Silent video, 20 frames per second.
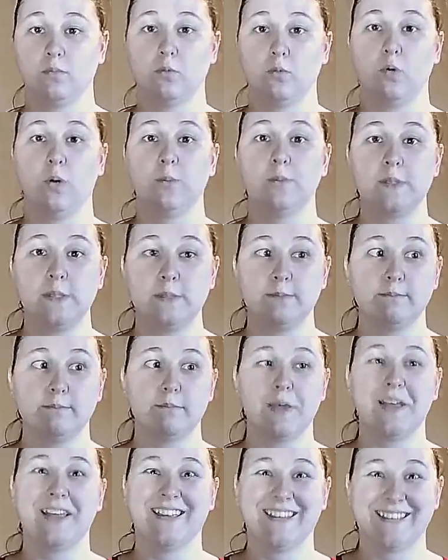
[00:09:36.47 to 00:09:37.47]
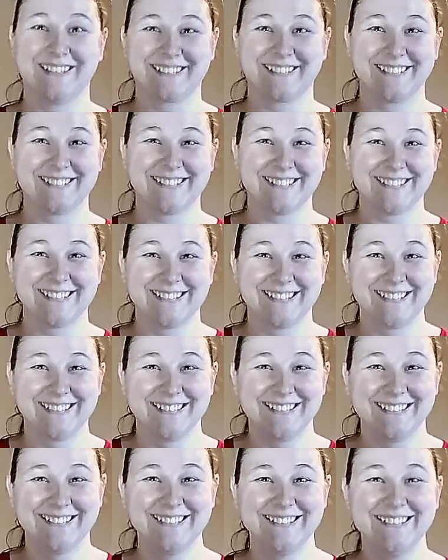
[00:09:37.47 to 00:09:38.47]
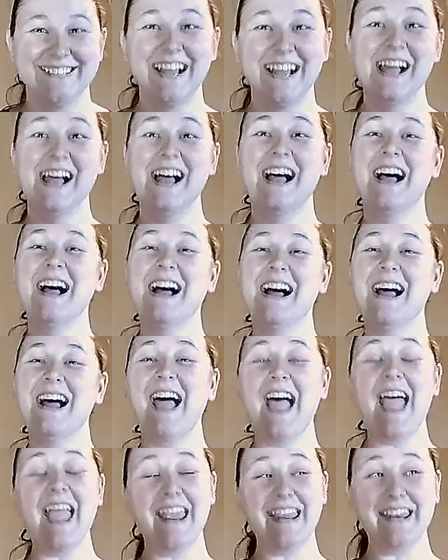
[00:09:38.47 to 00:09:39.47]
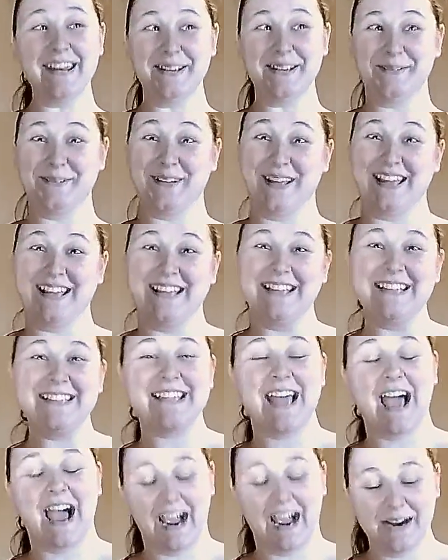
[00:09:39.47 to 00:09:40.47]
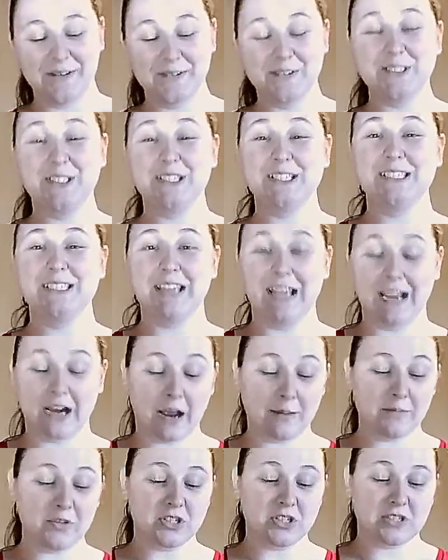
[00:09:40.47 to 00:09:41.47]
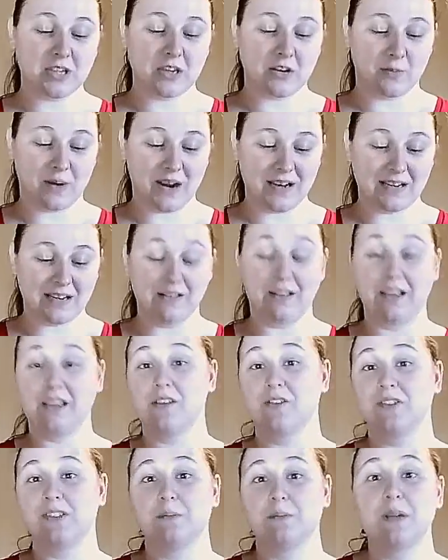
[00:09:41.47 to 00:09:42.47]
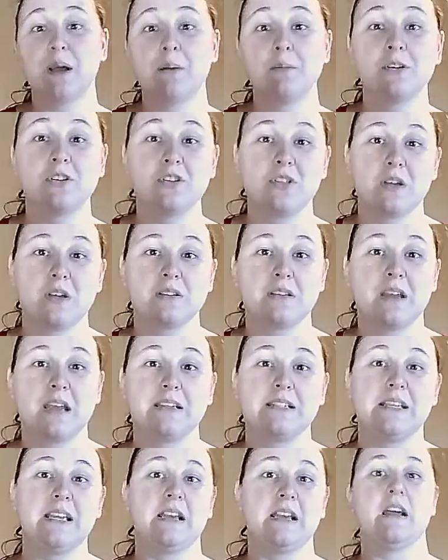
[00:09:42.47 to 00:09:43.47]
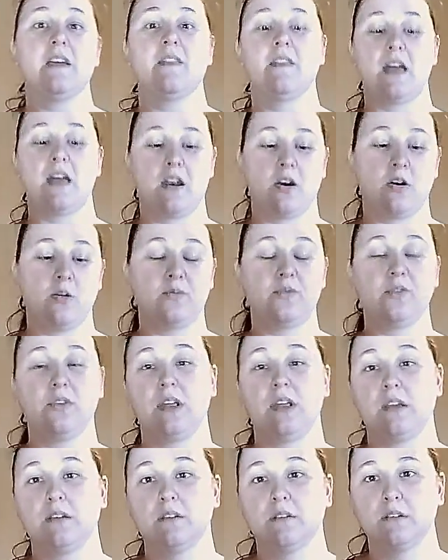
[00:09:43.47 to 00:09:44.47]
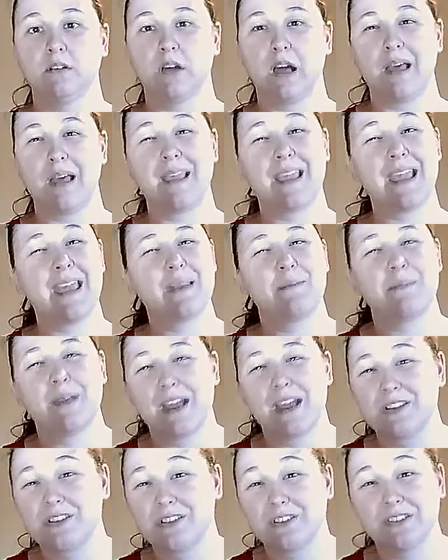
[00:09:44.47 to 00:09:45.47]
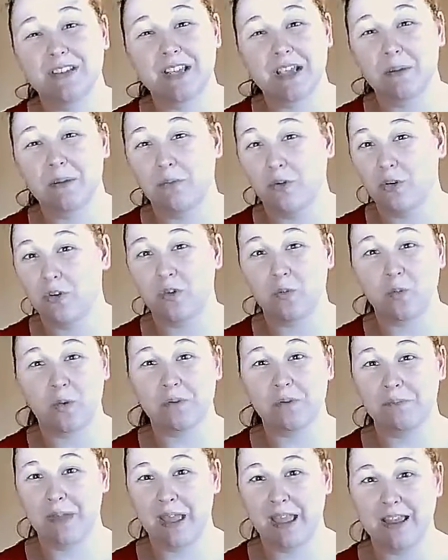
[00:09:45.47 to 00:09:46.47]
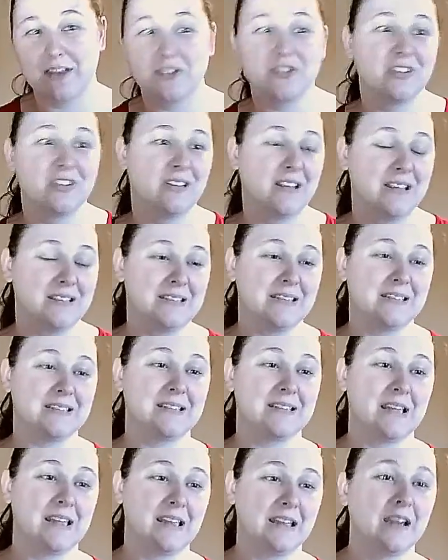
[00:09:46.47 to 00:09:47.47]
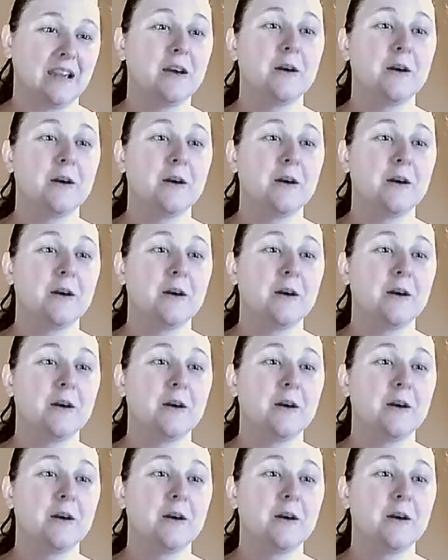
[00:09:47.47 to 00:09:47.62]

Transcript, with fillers: whoops. Anyways, I will just, like, I'm just going to write down, like, you know, September two thousand nineteen, and then hopefully, I can't imagine I'll take up more than one page unless it's, like,